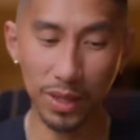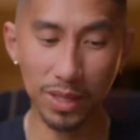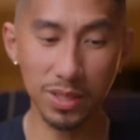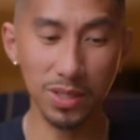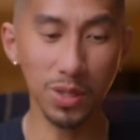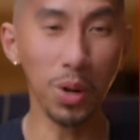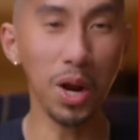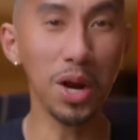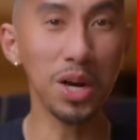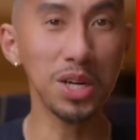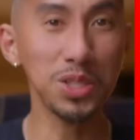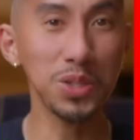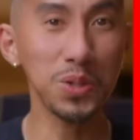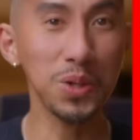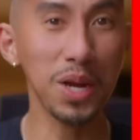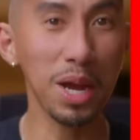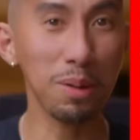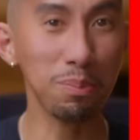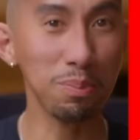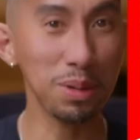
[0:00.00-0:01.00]
So aren't you
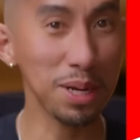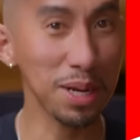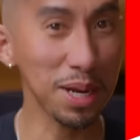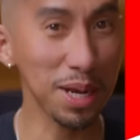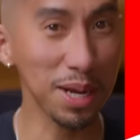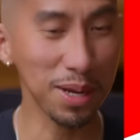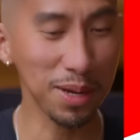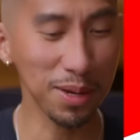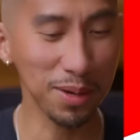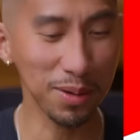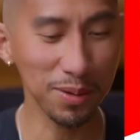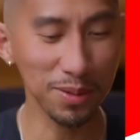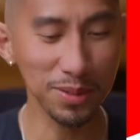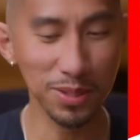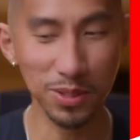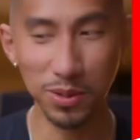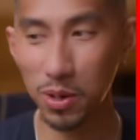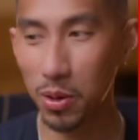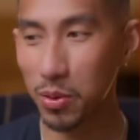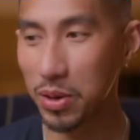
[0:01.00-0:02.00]
happy now?
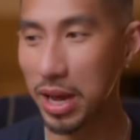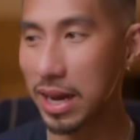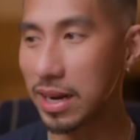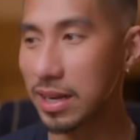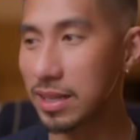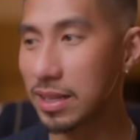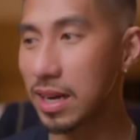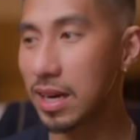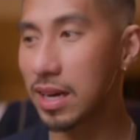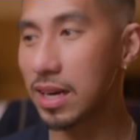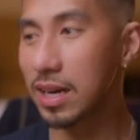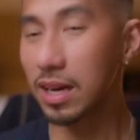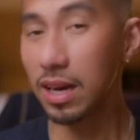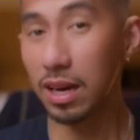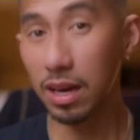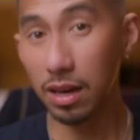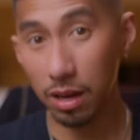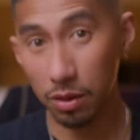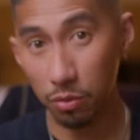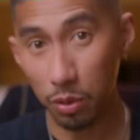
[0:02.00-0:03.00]
So go get it.
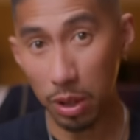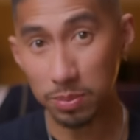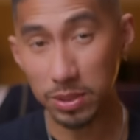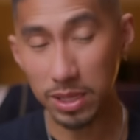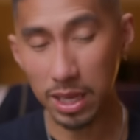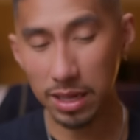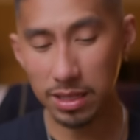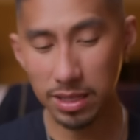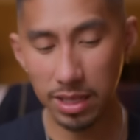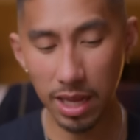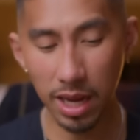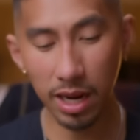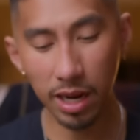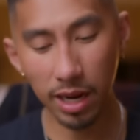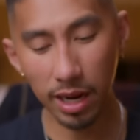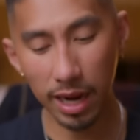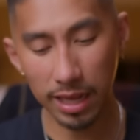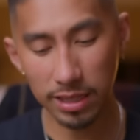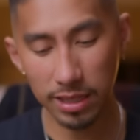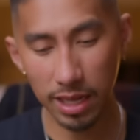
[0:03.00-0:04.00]
Our website is
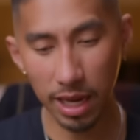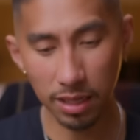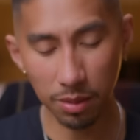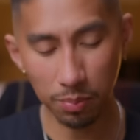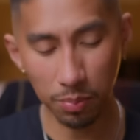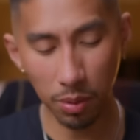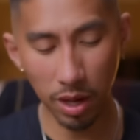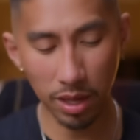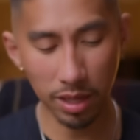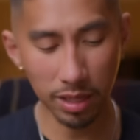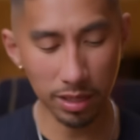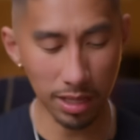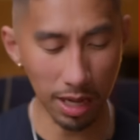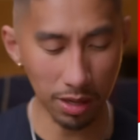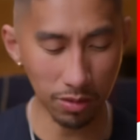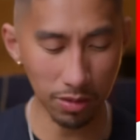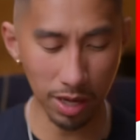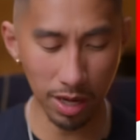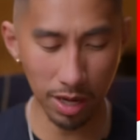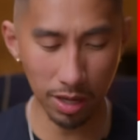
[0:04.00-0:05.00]
there. I tagged the product
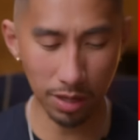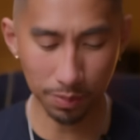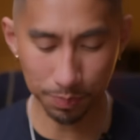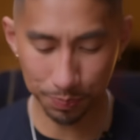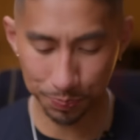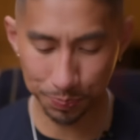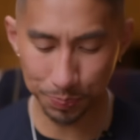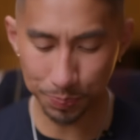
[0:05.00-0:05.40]
down there.